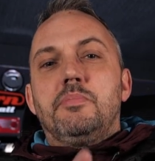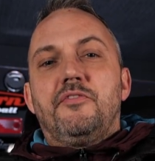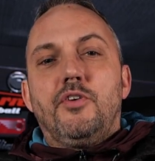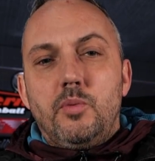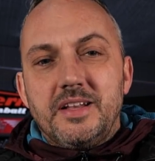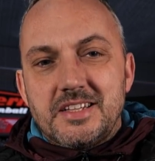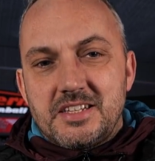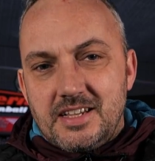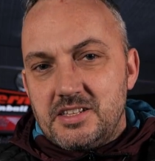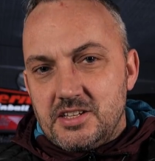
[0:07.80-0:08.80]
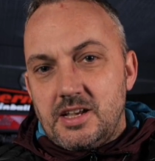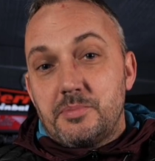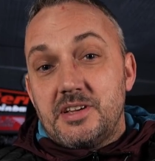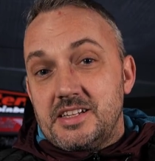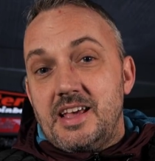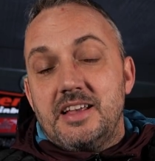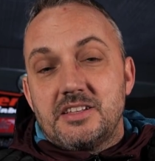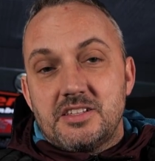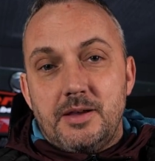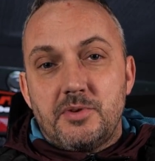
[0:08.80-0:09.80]
Before we discuss the subject at hand
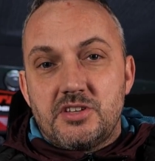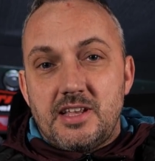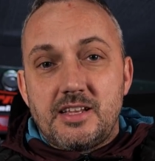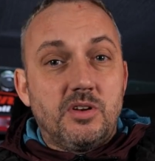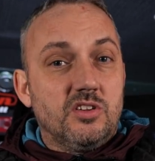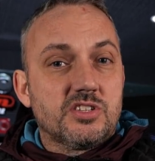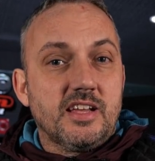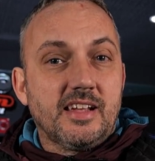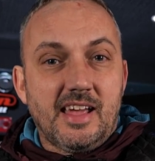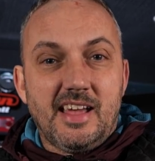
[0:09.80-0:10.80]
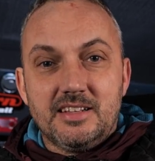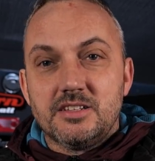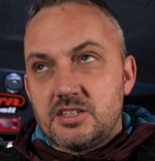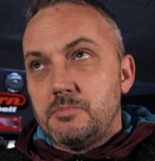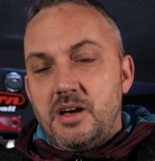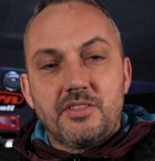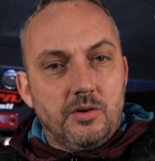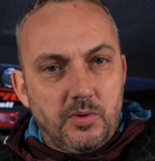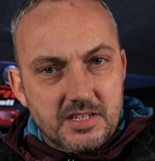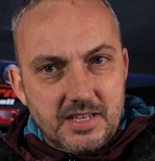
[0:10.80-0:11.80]
today, which is Adam Hložek and some
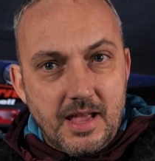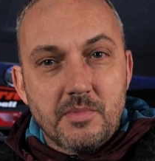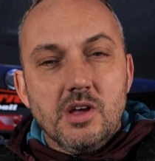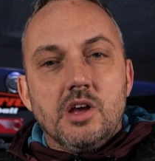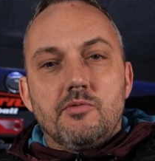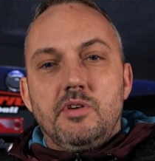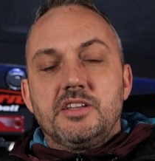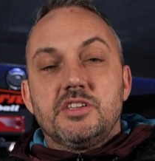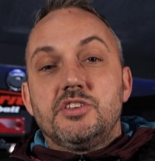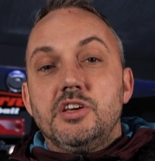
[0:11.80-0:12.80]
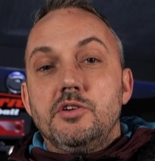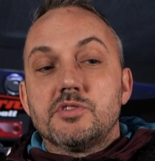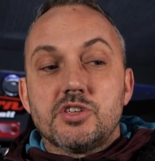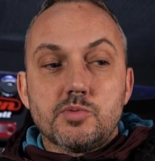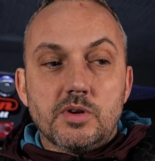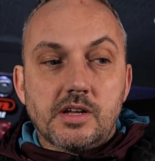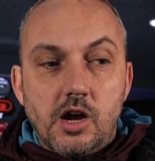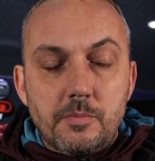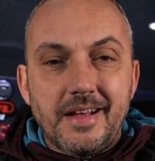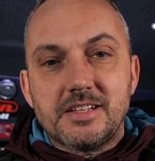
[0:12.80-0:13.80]
other West Ham related news, I just want to
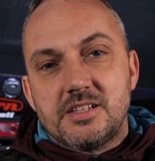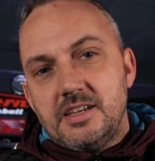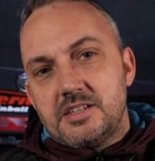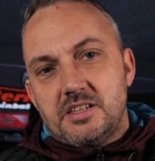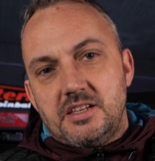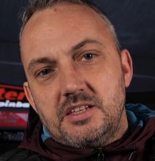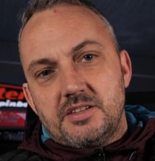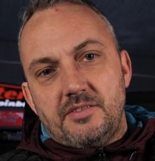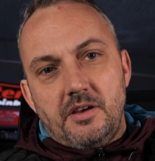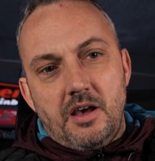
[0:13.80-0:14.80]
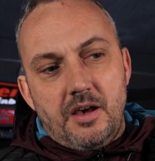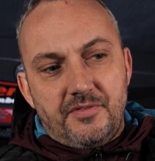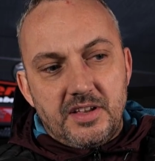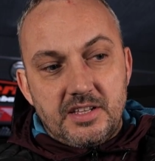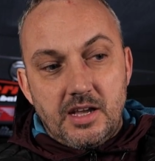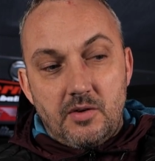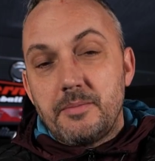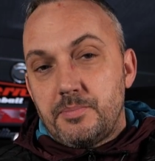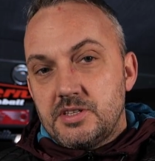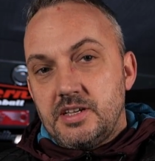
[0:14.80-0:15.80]
go back to yesterday's uh, video and
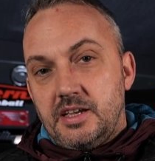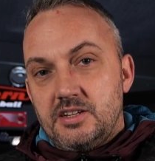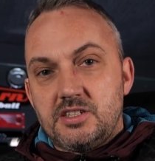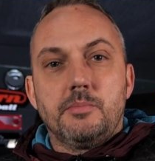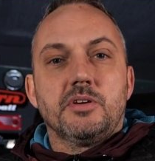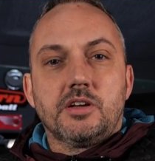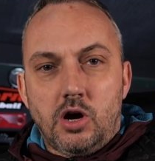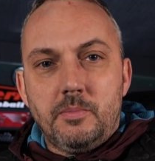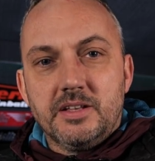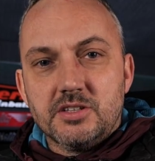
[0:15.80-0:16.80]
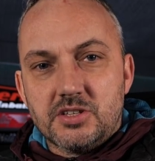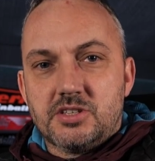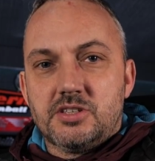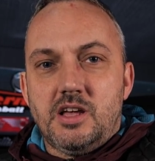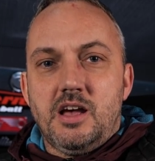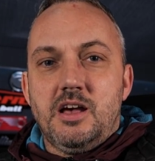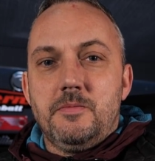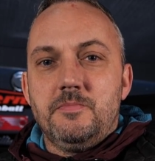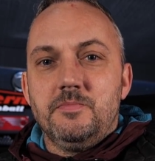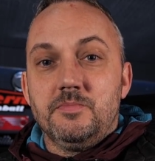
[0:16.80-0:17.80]
in particular some of the comments
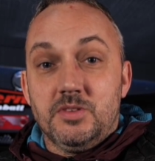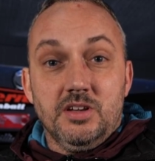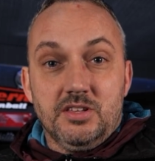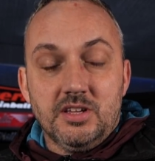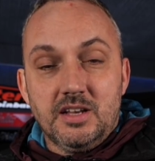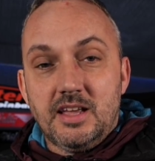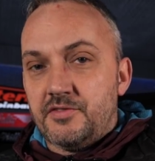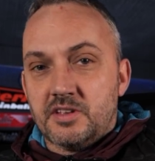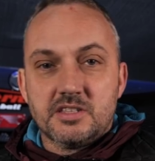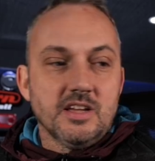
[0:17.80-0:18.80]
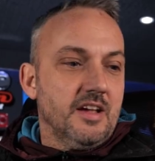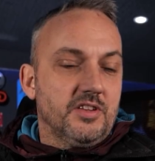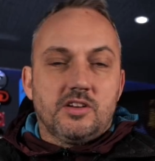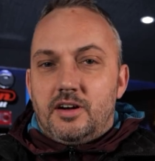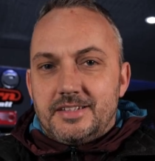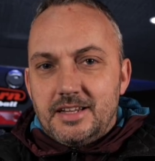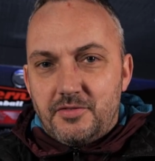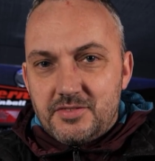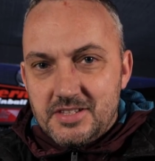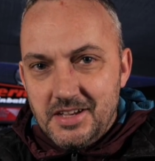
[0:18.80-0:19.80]
um, that you left because if you're kind
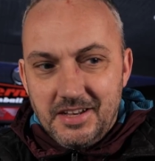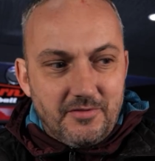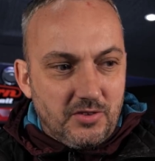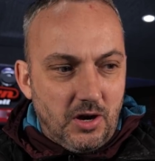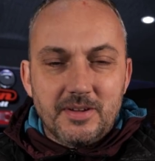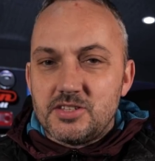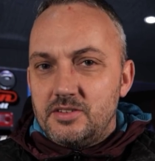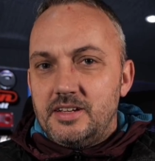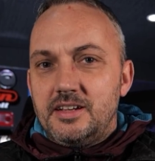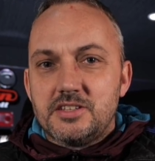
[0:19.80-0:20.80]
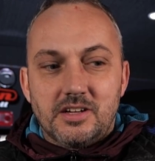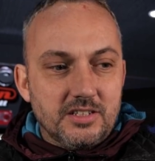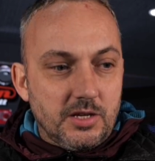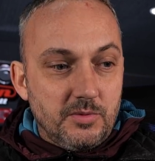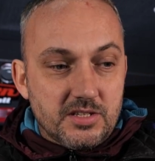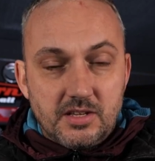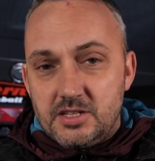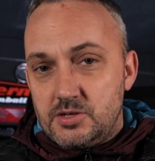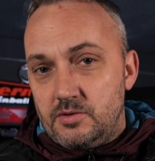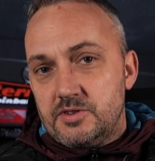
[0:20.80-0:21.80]
enough to leave comments on there, at least I can do is,
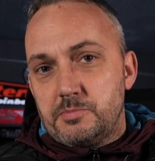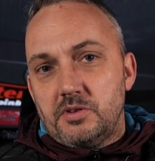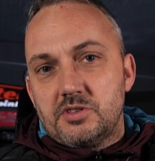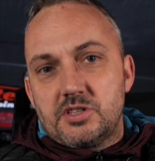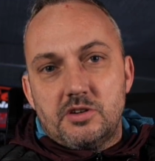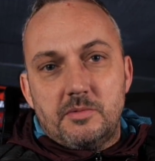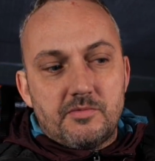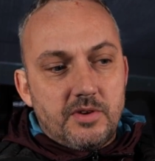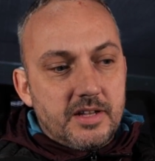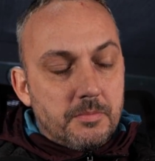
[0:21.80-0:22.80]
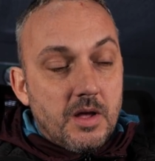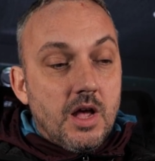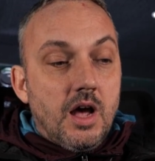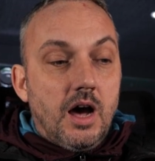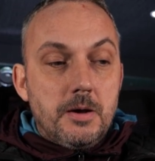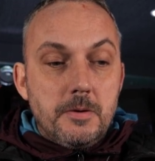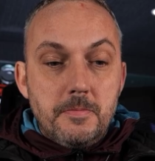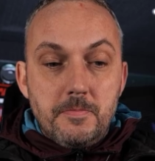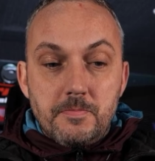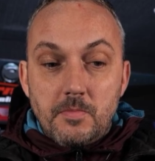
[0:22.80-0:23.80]
is sort of respond to them and read them.
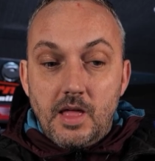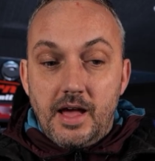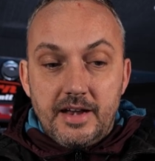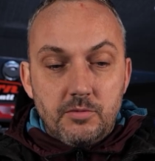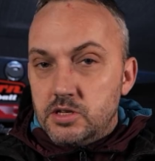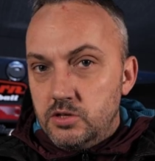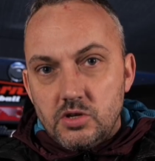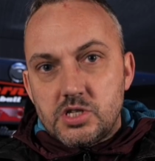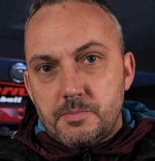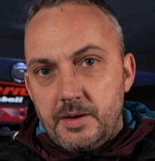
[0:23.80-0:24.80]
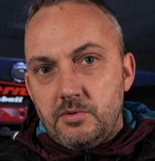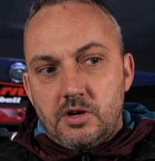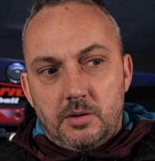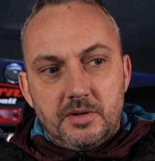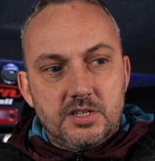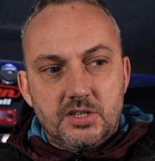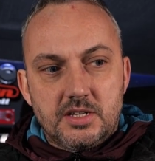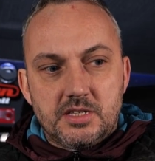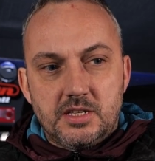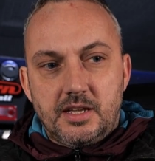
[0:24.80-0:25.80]
Um, and there was lots of people commented
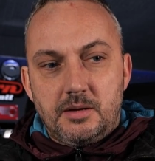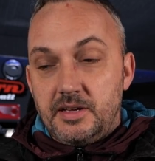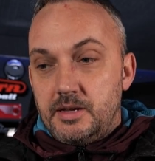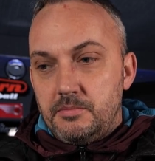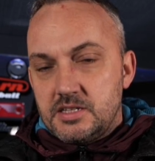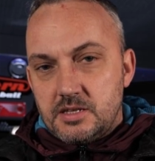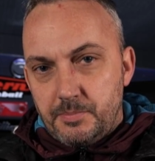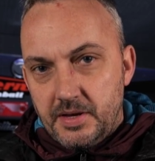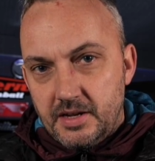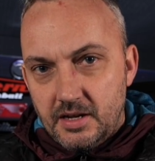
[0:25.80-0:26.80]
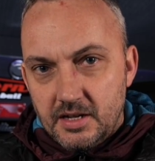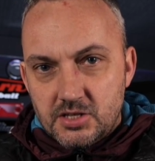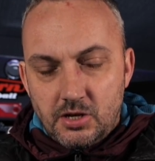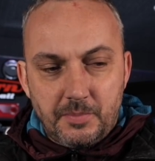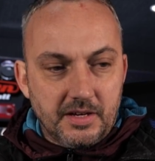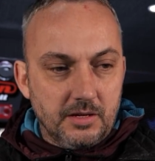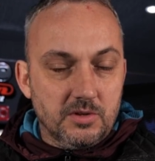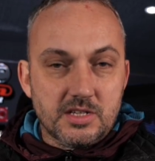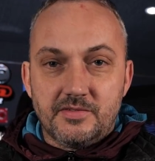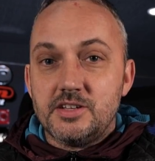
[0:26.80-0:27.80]
yesterday. I mean, it must have been a, a topic that
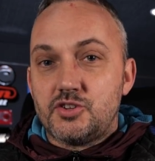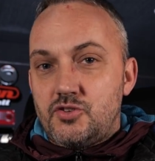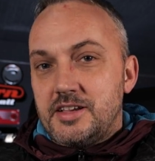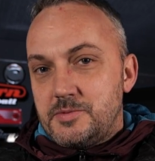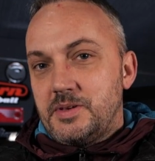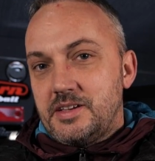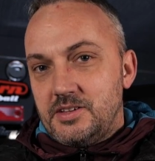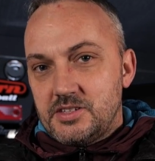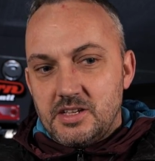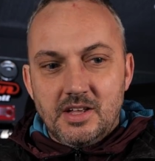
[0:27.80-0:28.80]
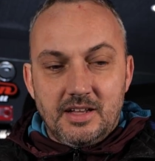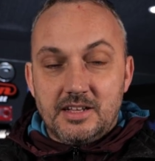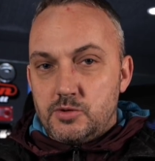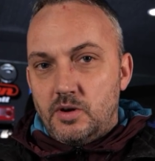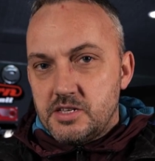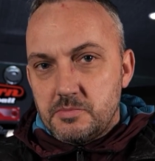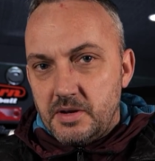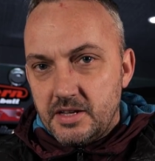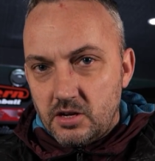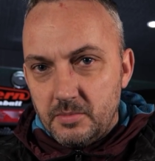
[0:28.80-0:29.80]
was of interest because I uh, had twice as
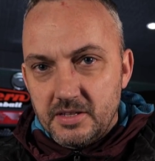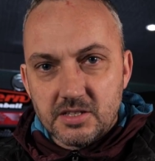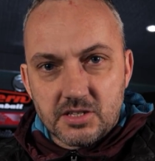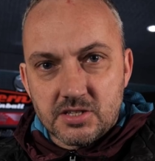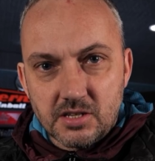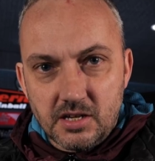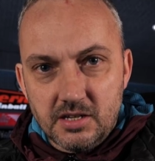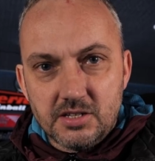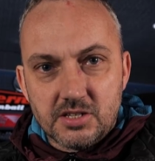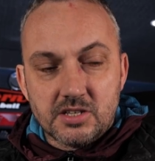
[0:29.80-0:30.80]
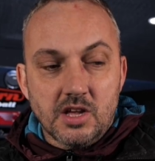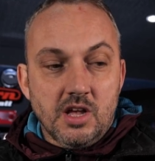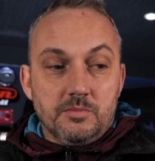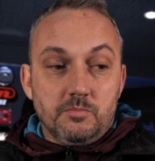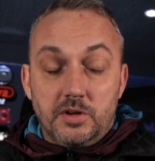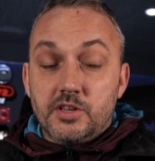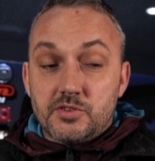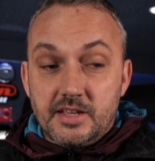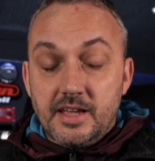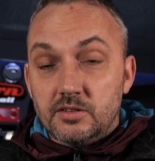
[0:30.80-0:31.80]
many comments as I
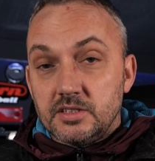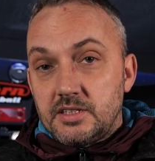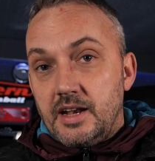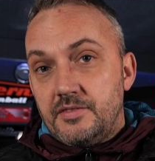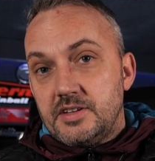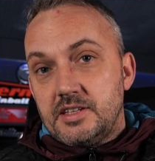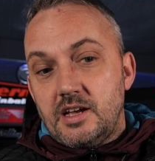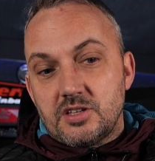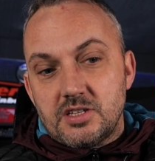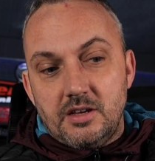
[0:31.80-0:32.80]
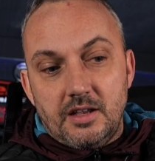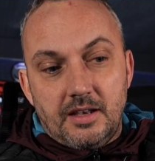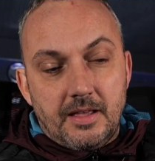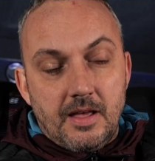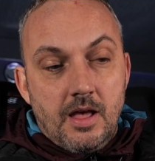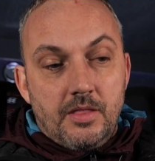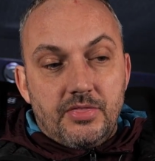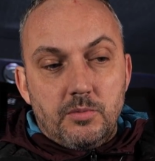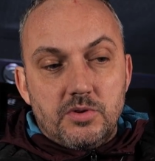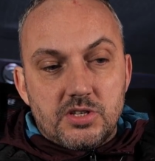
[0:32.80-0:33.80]
usually get on a daily video, certainly.
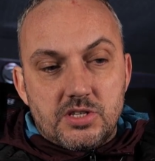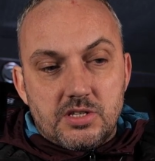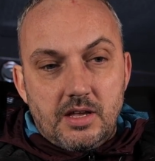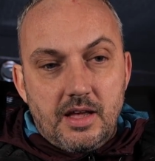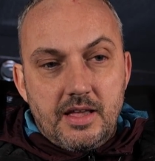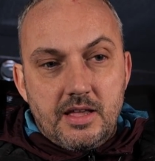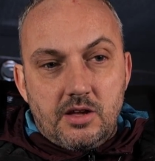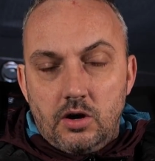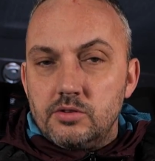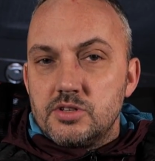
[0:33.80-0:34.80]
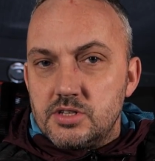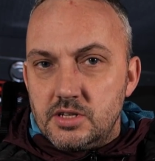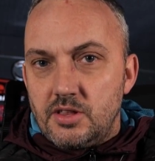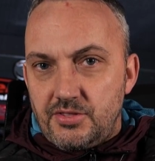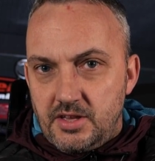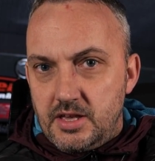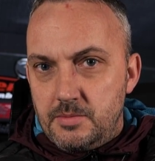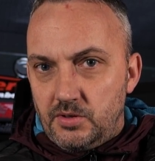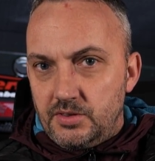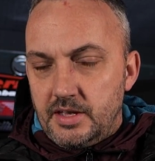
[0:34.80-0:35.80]
There was a constant
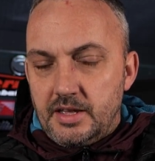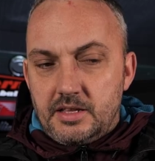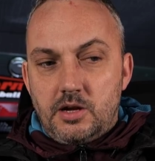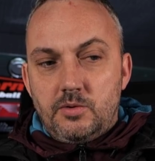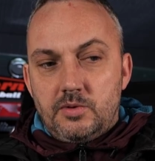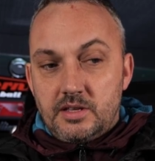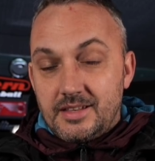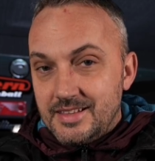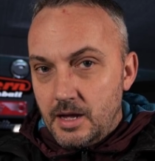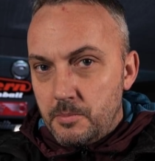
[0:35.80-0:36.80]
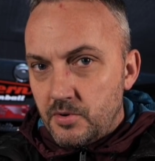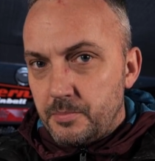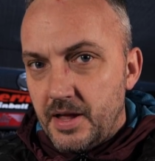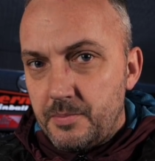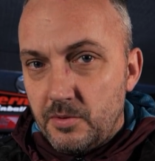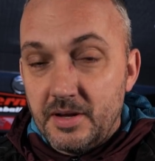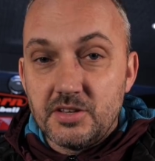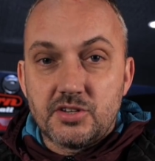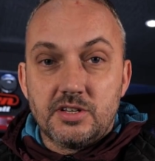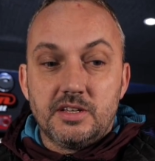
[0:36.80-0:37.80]
theme on there, though, and a number of people
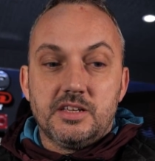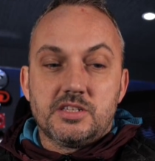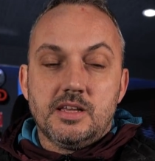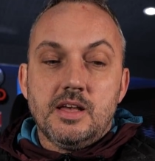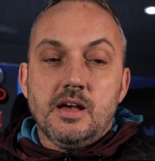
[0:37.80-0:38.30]
mentioned this,